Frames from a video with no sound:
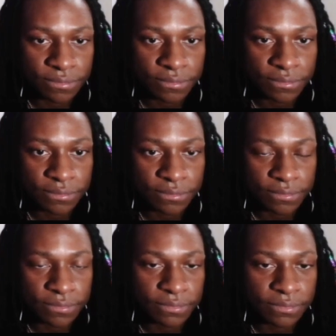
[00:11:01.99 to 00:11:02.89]

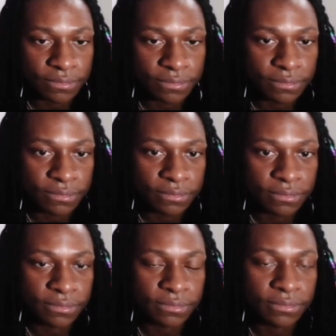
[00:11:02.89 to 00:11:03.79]

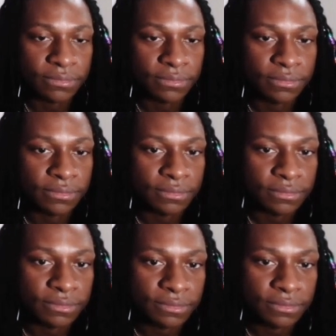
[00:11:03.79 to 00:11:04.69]

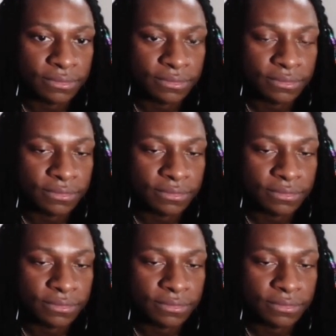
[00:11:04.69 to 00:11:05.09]
(silent)